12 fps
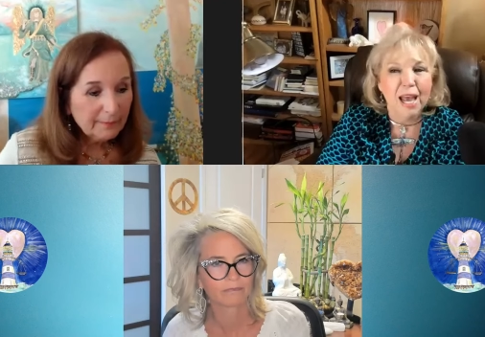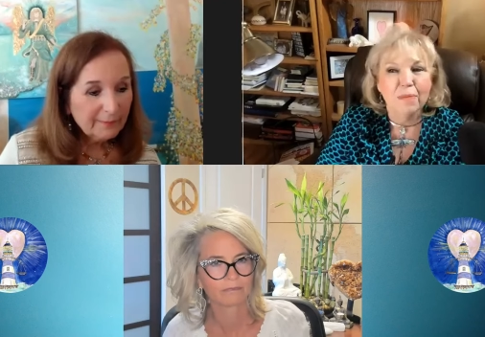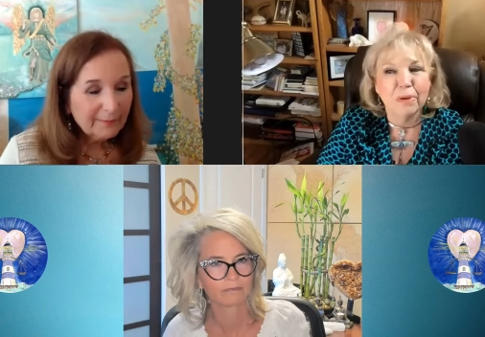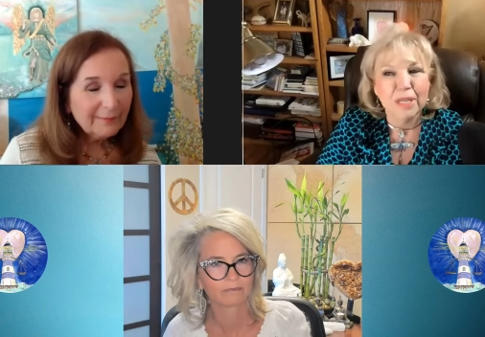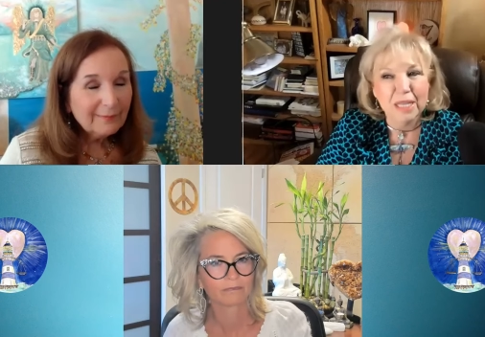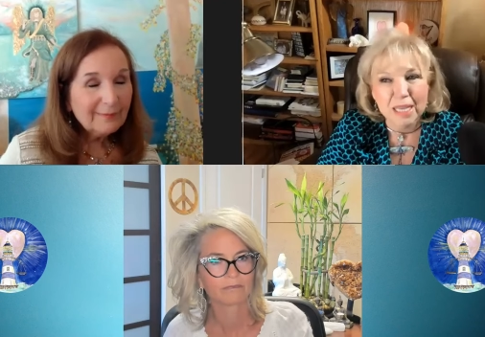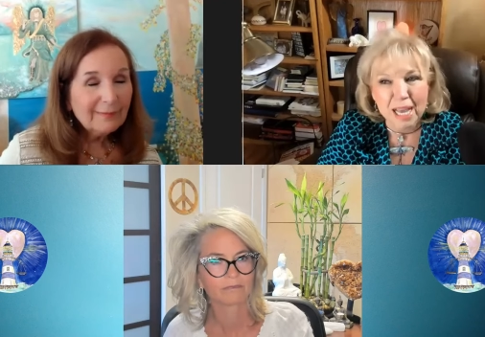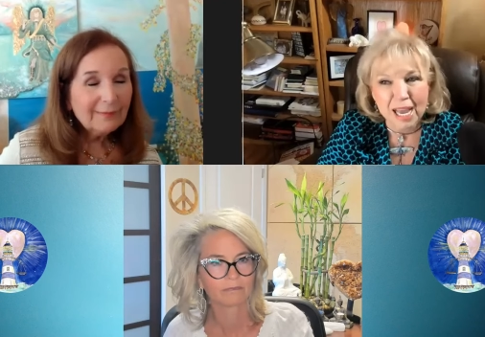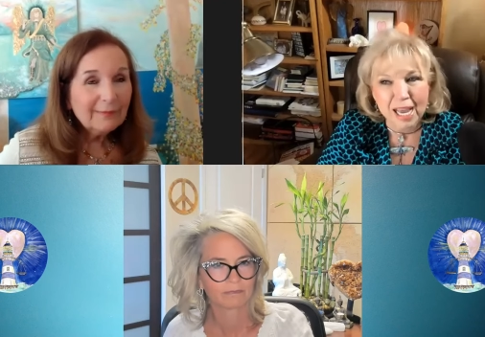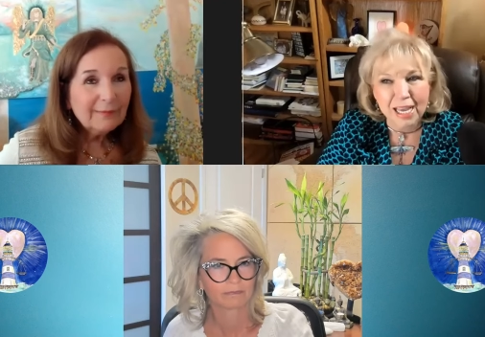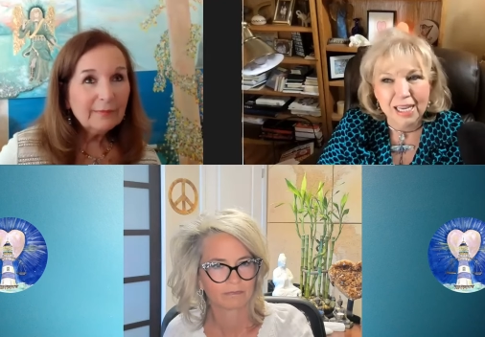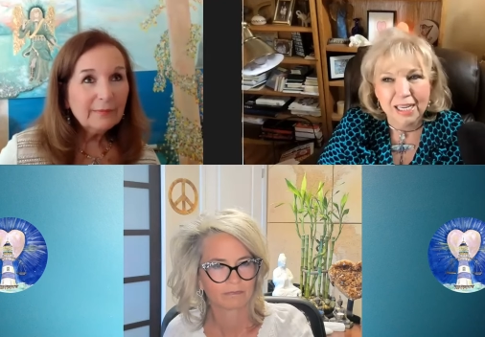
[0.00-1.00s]
Speaker 1: But mm-hmm.
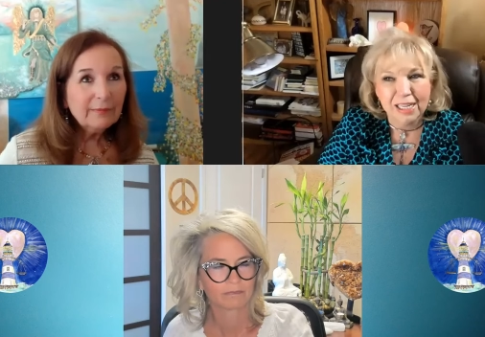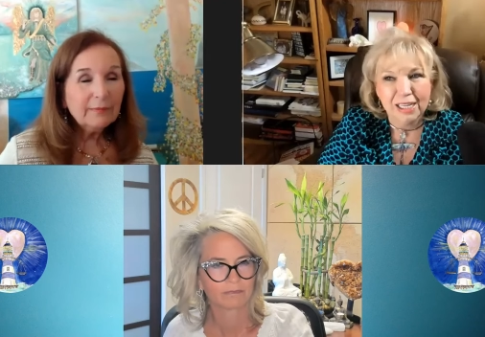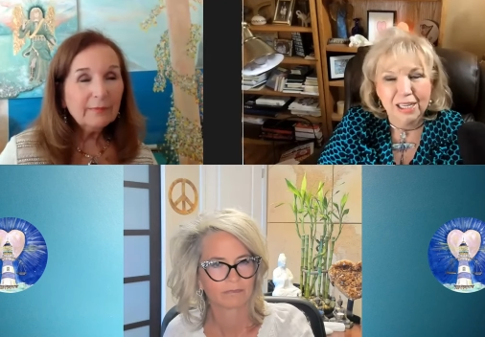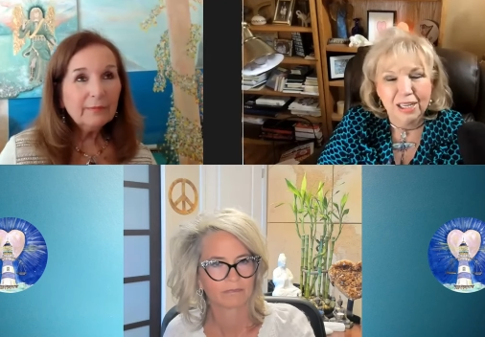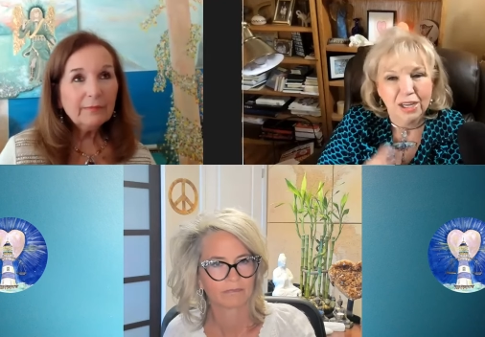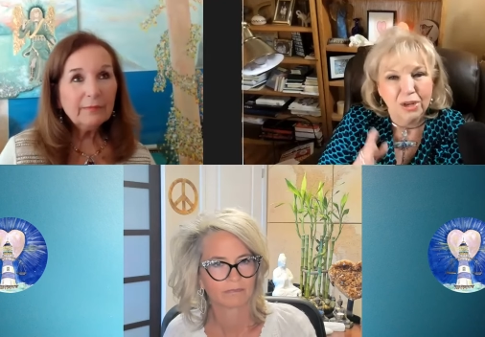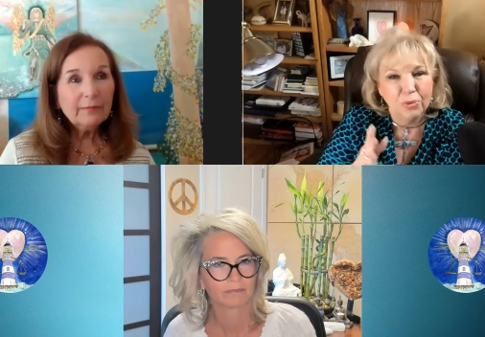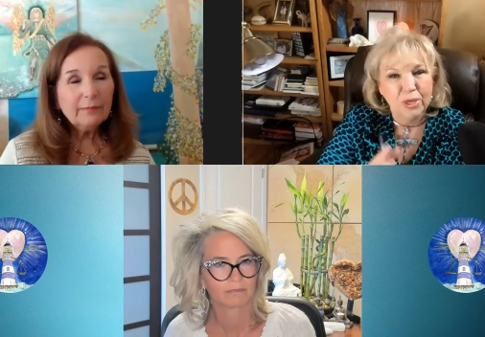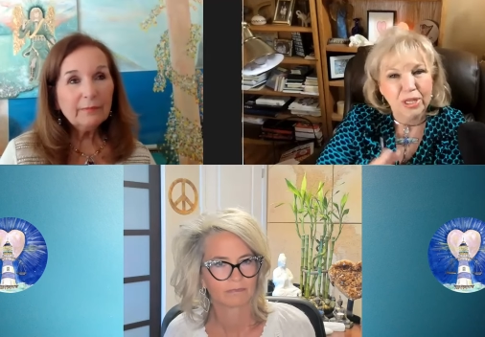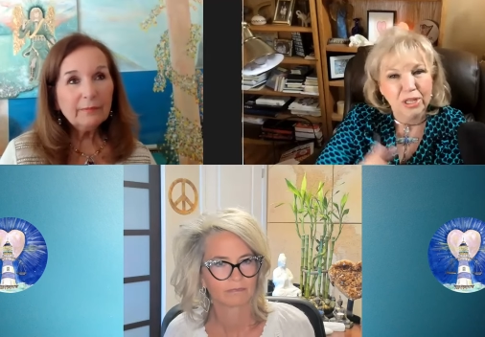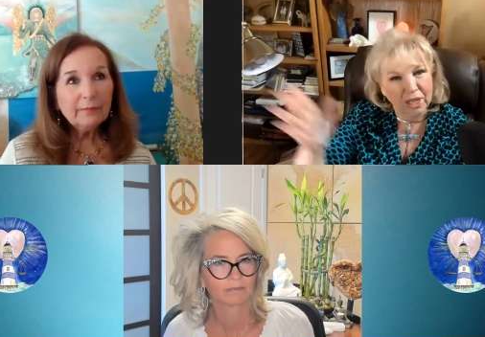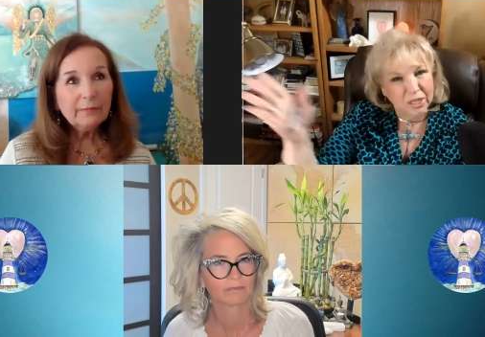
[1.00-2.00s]
yet
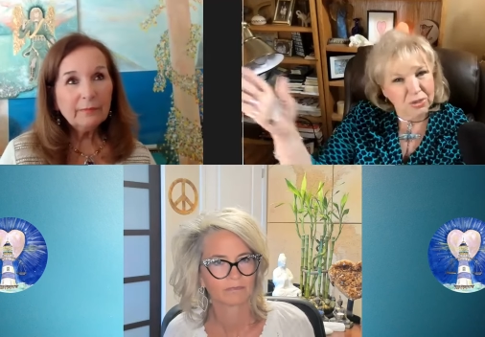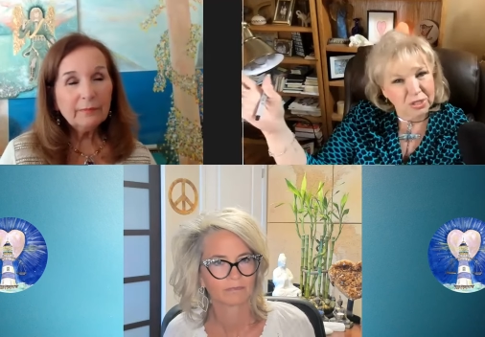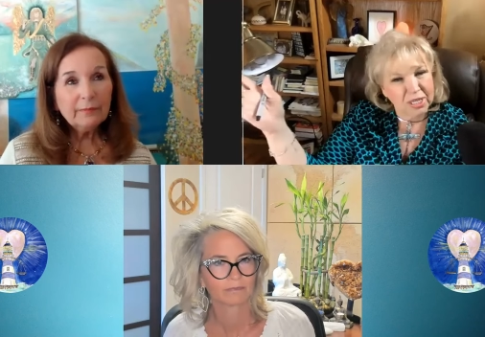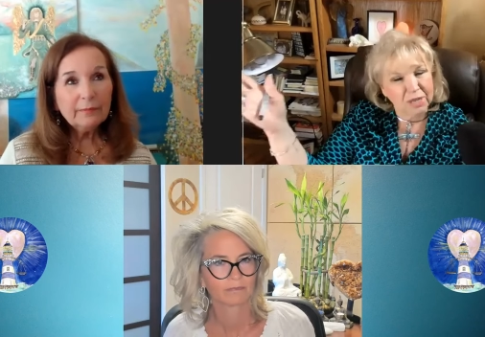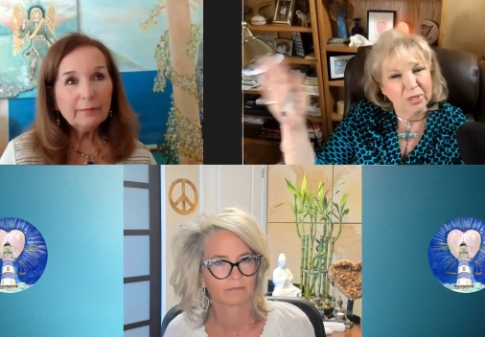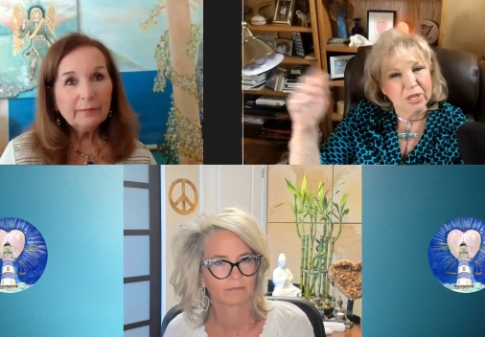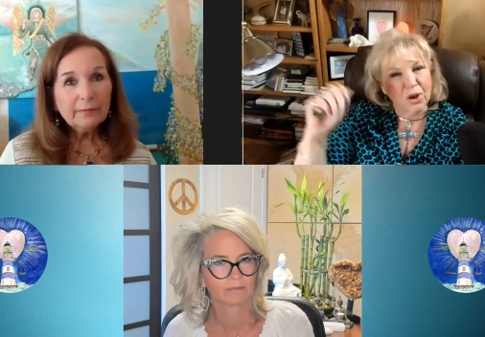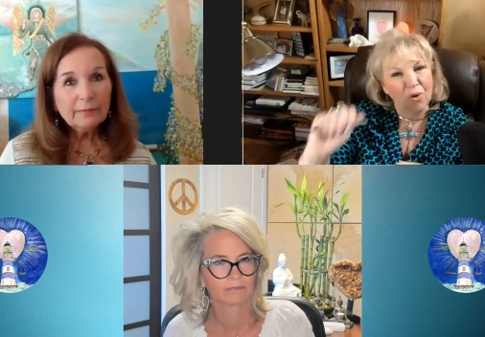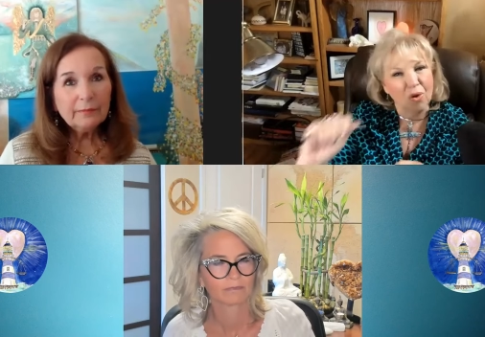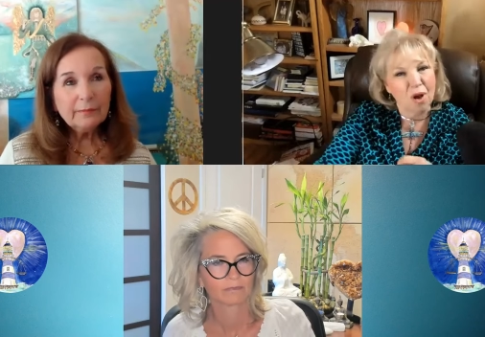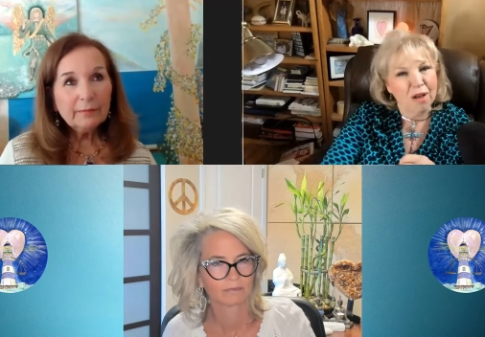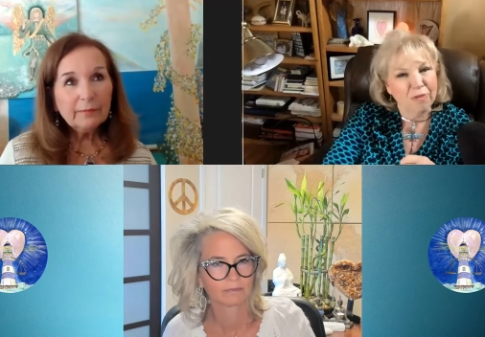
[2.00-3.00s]
we, like you said, we go
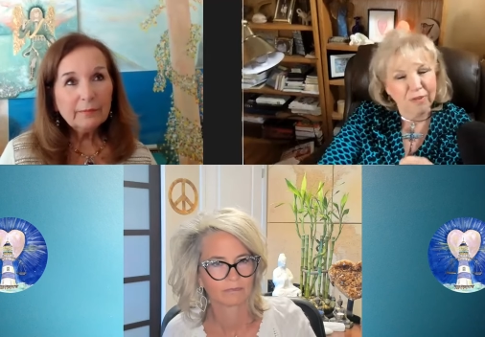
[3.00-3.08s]
off